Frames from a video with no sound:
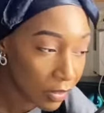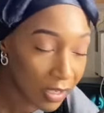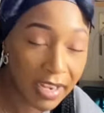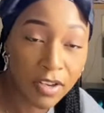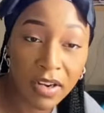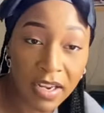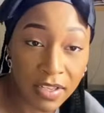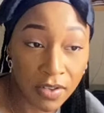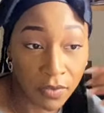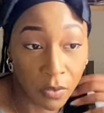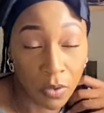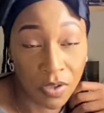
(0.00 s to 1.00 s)
Kendrick has his
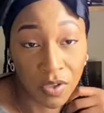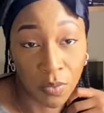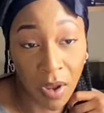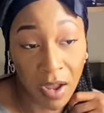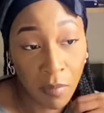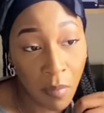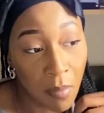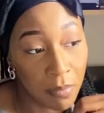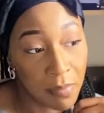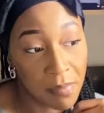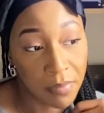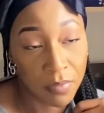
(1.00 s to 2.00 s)
flaws as well.
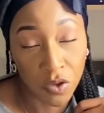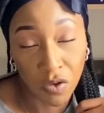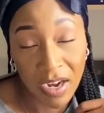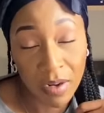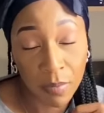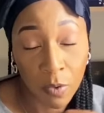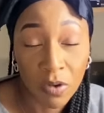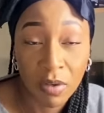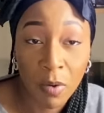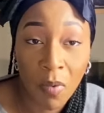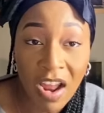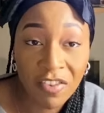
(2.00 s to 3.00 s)
Drake called him
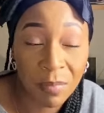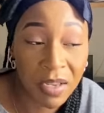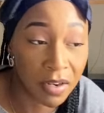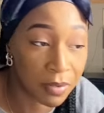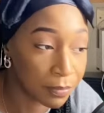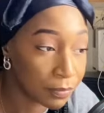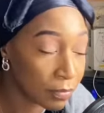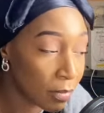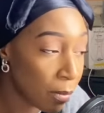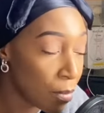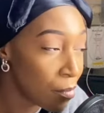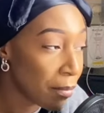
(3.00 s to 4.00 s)
a wife beater.
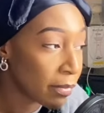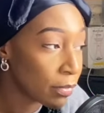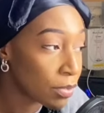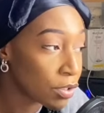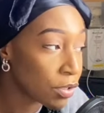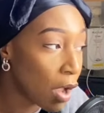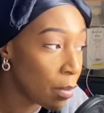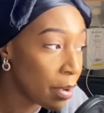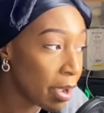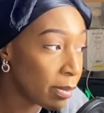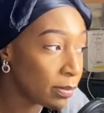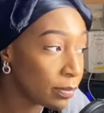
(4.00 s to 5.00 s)

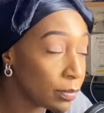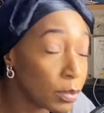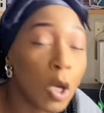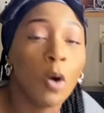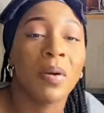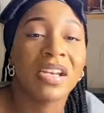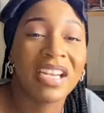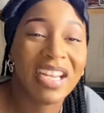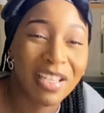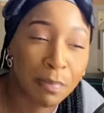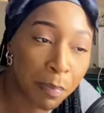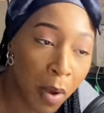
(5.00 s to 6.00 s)
So nobody
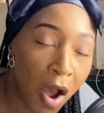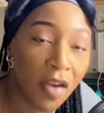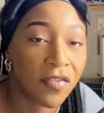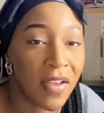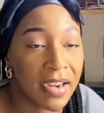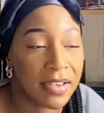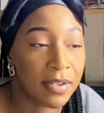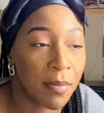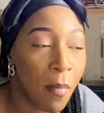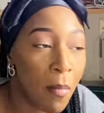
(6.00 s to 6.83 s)
is perfect.